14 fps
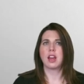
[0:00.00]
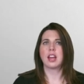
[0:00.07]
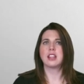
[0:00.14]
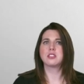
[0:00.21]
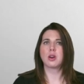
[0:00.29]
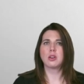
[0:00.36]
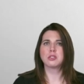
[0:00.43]

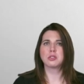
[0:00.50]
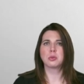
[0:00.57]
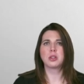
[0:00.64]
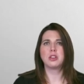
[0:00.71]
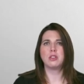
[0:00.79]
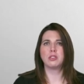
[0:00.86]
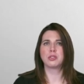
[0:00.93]
It's also
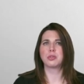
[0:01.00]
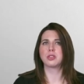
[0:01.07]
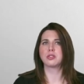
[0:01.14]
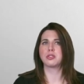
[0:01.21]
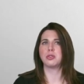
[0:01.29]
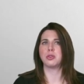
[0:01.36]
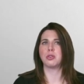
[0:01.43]
a useful
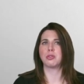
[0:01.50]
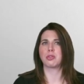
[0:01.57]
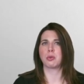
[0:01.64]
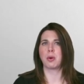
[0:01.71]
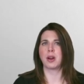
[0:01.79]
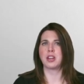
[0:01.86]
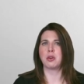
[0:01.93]
tool
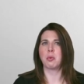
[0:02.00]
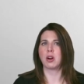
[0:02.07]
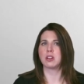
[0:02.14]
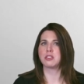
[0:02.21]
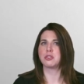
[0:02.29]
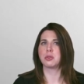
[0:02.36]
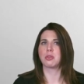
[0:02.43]
for when you
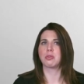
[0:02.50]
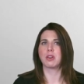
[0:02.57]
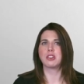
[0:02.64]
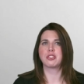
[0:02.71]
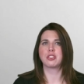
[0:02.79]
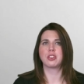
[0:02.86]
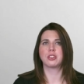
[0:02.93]
want to do
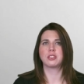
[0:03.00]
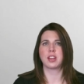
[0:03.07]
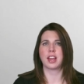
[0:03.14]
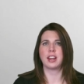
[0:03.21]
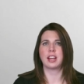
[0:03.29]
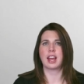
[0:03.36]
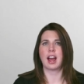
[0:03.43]
original
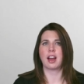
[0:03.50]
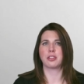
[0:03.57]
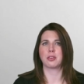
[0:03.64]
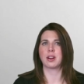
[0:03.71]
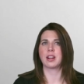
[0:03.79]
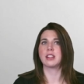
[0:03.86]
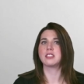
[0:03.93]
data
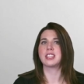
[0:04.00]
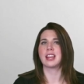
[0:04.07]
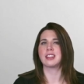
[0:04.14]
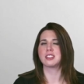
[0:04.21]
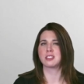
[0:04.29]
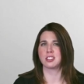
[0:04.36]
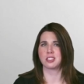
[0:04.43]
gathering to
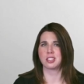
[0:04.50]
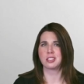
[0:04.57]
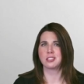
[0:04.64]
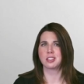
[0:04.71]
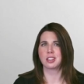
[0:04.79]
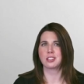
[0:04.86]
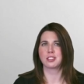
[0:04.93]
get
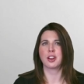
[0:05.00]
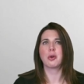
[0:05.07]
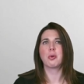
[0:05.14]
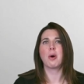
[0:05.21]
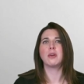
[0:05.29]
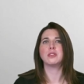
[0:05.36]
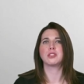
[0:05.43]
statistics and
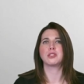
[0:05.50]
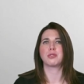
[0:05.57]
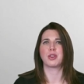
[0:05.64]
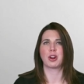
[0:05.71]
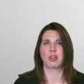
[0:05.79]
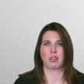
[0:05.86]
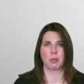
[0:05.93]
quotes
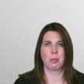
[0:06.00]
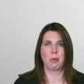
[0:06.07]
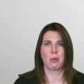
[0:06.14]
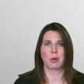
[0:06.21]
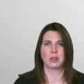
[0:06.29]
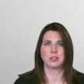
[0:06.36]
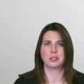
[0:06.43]
for your
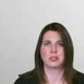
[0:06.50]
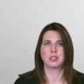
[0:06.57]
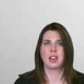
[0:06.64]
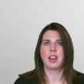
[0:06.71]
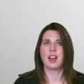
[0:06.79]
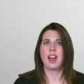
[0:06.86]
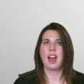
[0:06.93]
reports,
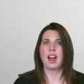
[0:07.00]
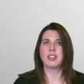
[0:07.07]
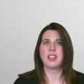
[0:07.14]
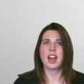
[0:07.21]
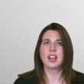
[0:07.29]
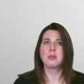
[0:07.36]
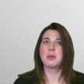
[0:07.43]
and
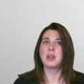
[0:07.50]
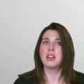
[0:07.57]
that can be